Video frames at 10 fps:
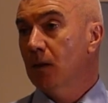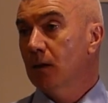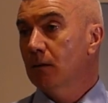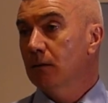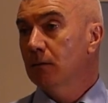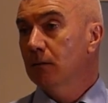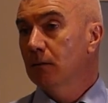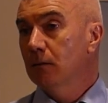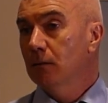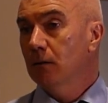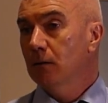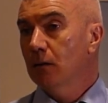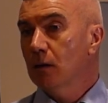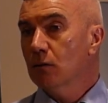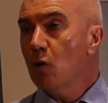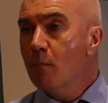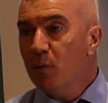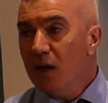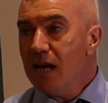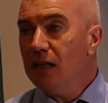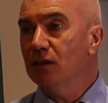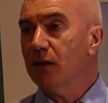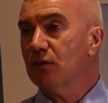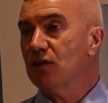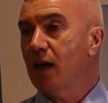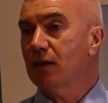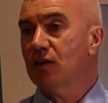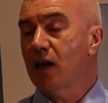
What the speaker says: Completely different set of